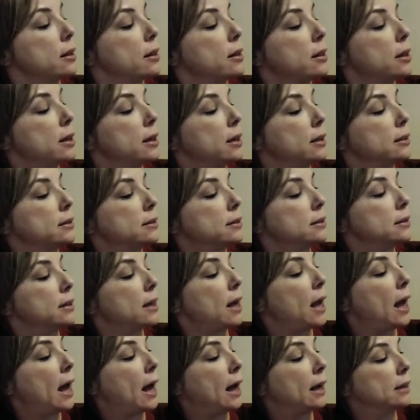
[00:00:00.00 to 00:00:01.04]
this
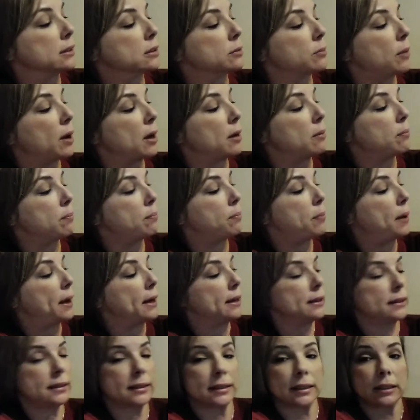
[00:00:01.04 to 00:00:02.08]
as my
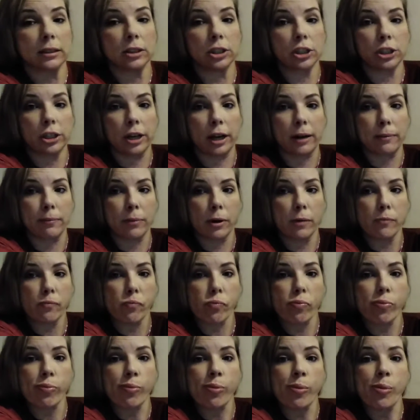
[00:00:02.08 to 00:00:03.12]
base shape.
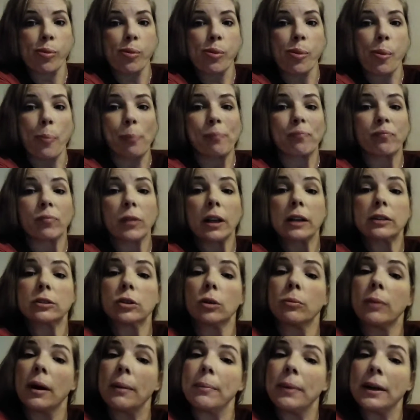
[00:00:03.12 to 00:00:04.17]

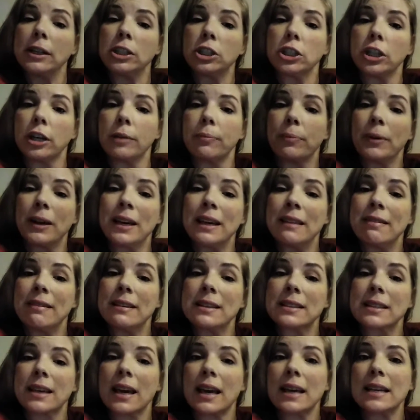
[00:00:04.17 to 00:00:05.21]
So my base shape in
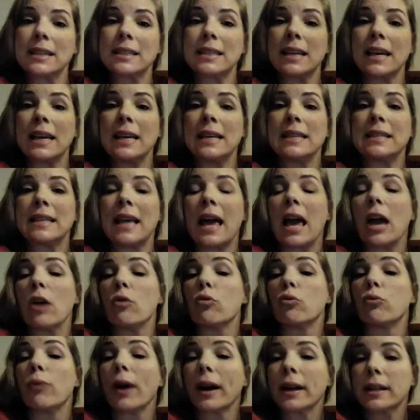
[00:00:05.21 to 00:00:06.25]
this case is
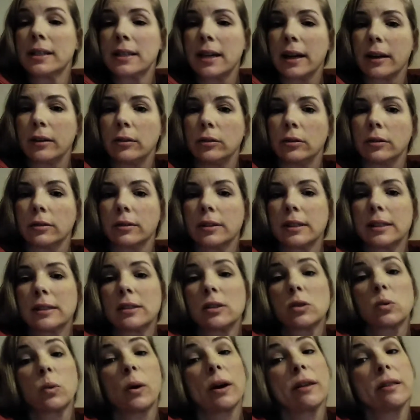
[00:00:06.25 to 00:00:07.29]
a rectangle. This
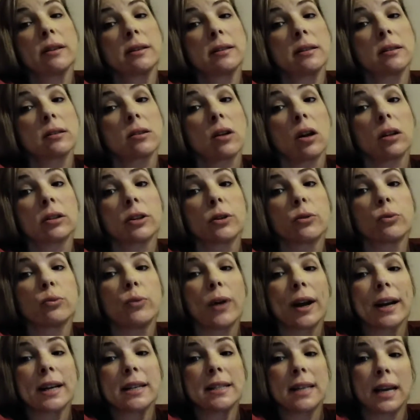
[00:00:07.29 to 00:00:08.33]
is why this is called a
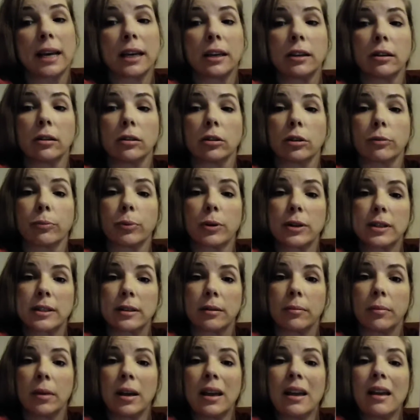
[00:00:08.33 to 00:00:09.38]
rectangular
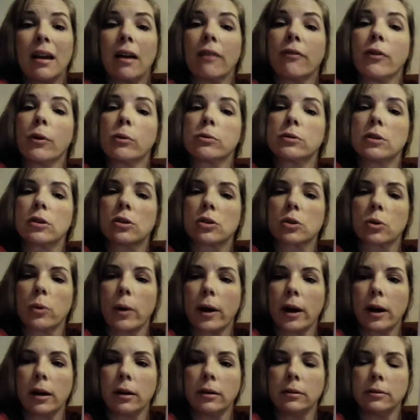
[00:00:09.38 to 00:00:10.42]
prism. If it was a
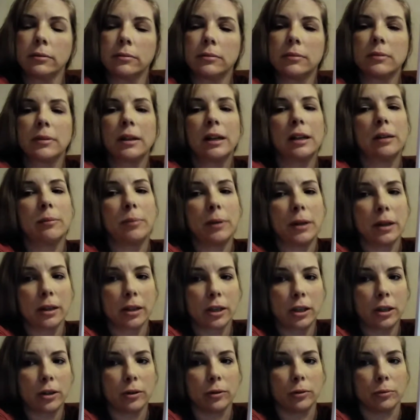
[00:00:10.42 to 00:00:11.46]
square, it'd be
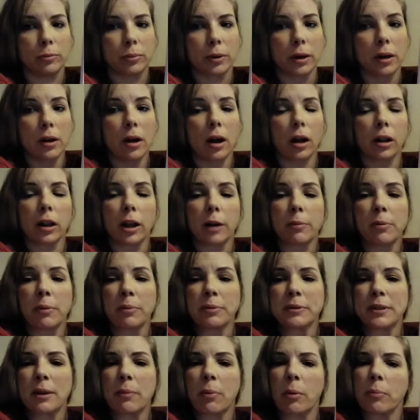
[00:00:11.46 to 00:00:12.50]
a cube. A lot of
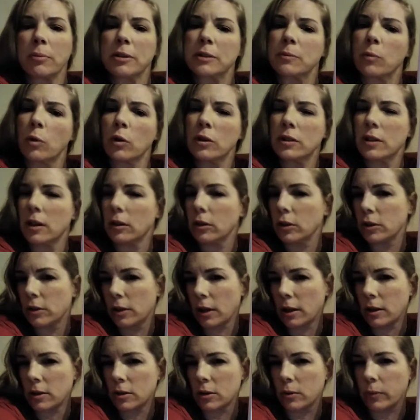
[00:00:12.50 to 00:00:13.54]
people say, but Miss Morris, it looks
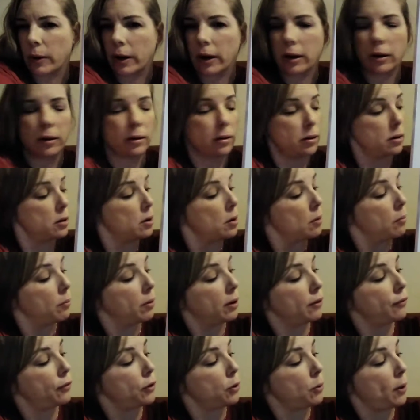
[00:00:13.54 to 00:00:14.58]
like a square.
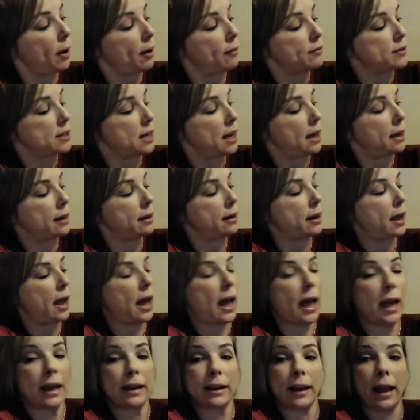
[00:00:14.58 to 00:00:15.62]
But if you have 10
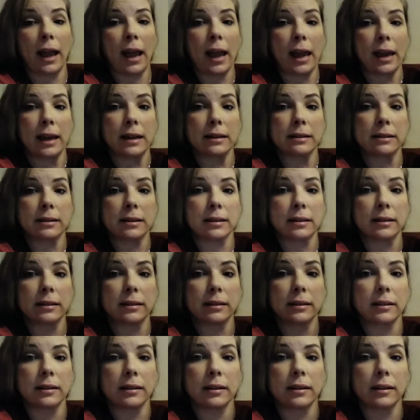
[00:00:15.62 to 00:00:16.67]
and 8,
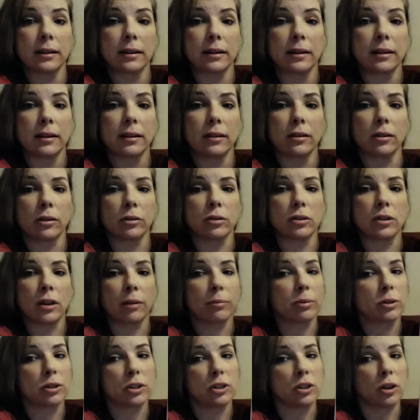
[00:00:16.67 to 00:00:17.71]
those
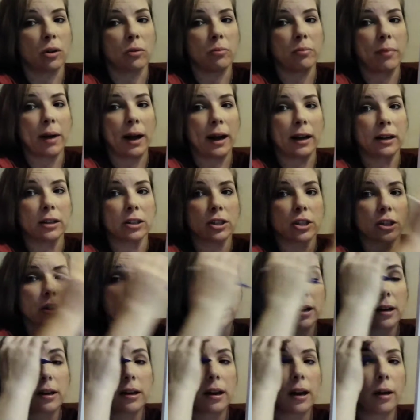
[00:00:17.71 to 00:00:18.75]
numbers don't match.
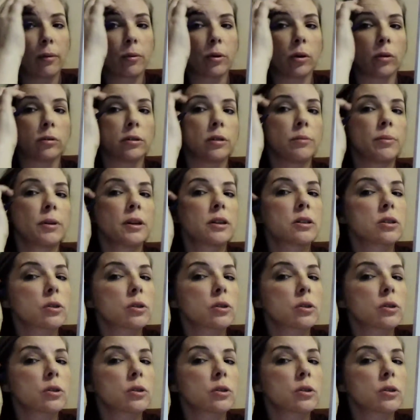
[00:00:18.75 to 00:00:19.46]
It would only be a